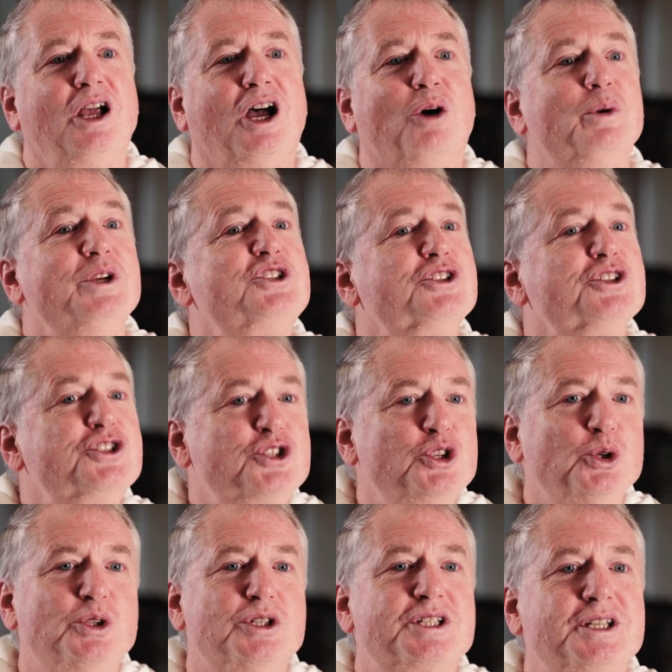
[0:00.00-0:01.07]
I wish the
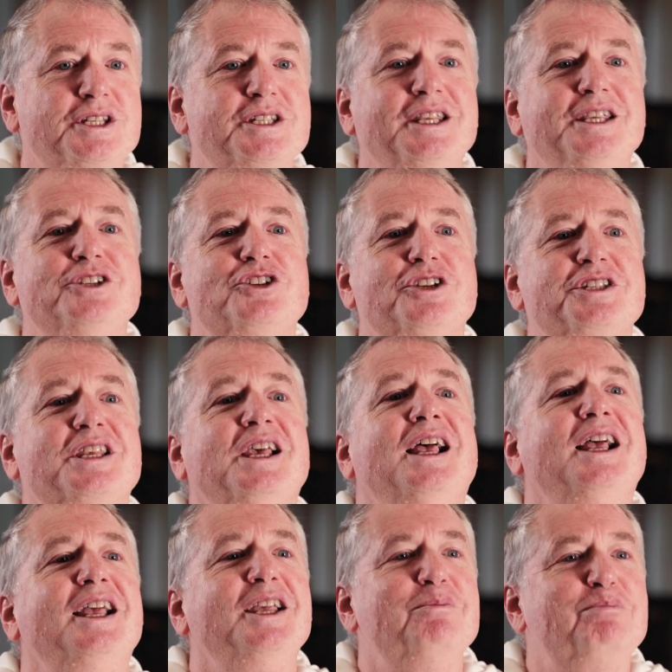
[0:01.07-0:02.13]
students and teachers
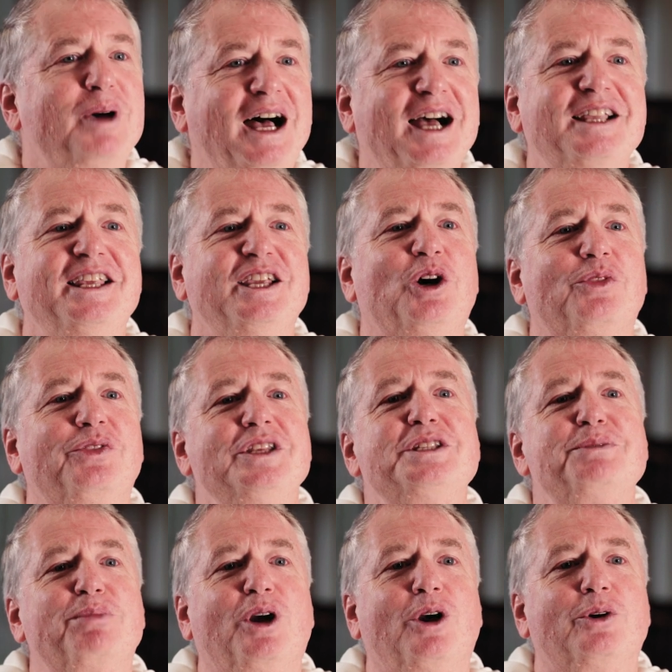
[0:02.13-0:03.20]
embarking on this
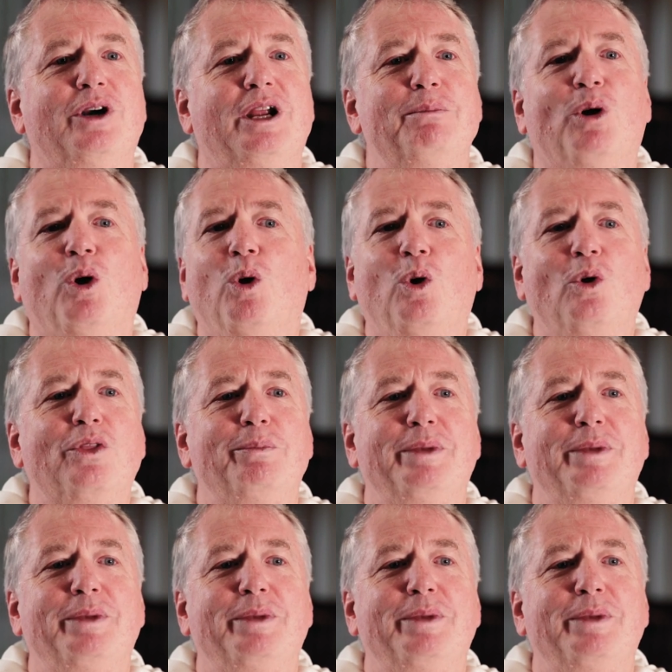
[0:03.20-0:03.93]
program all the